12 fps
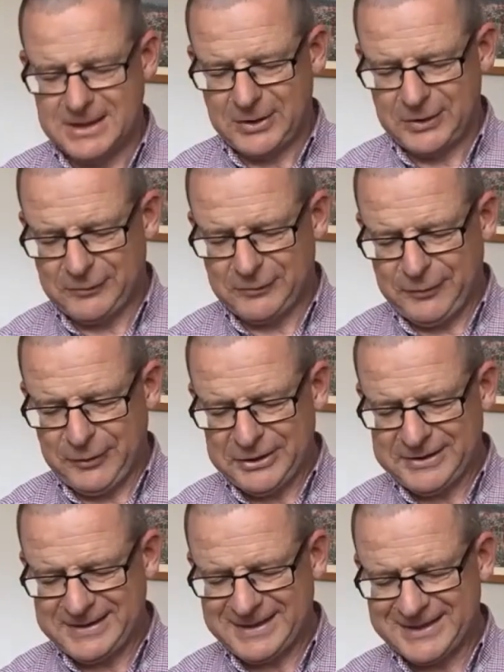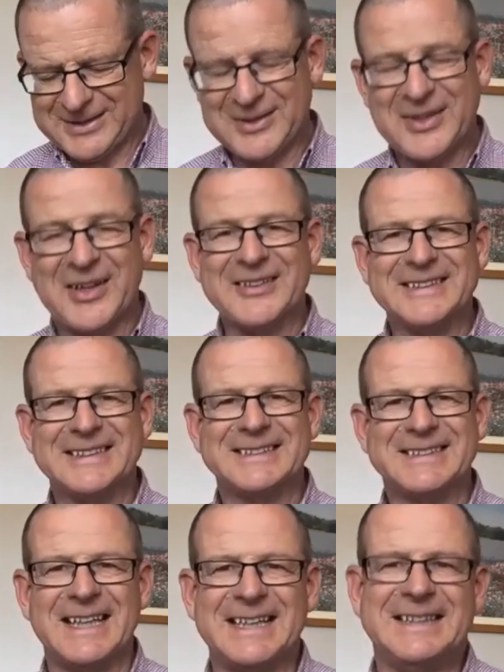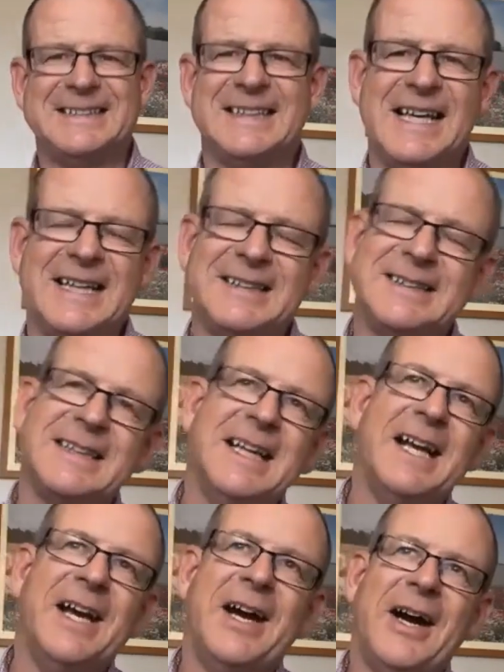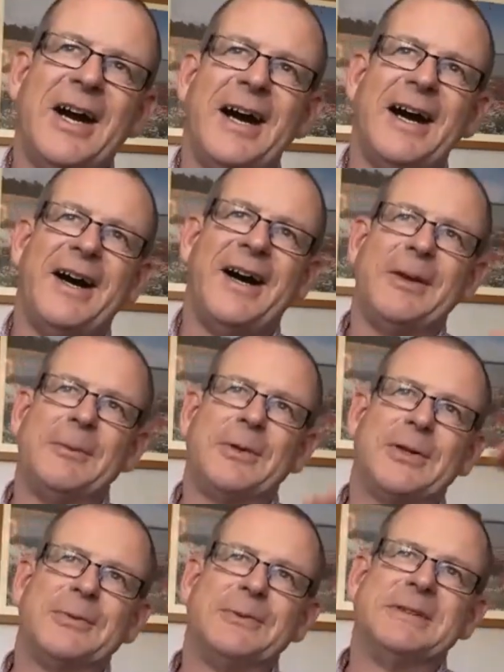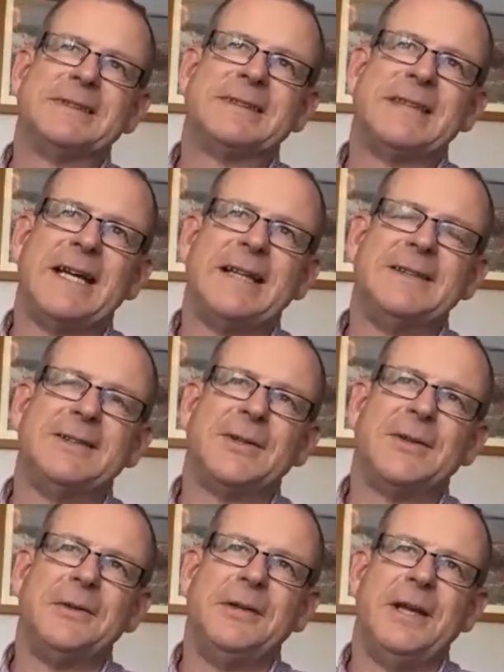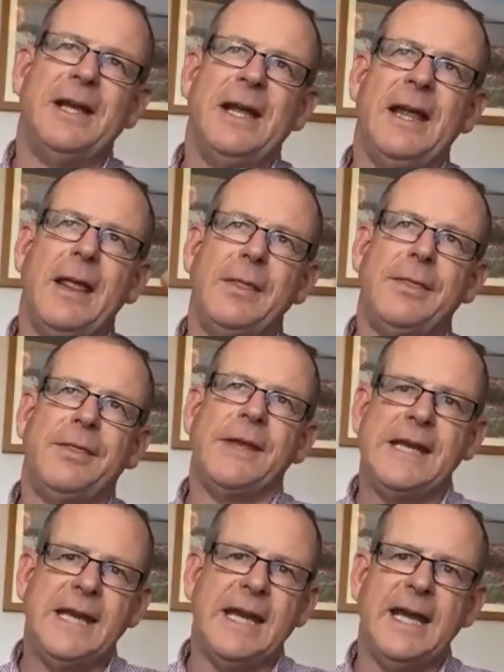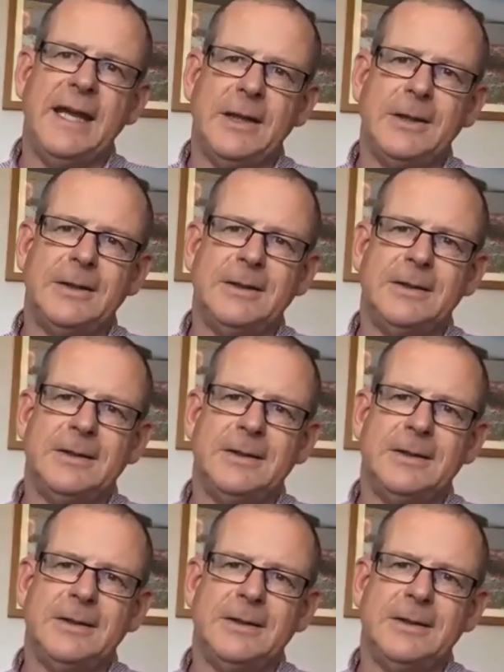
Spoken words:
And the first thing to note is that he says, "I will go and stand on the hill."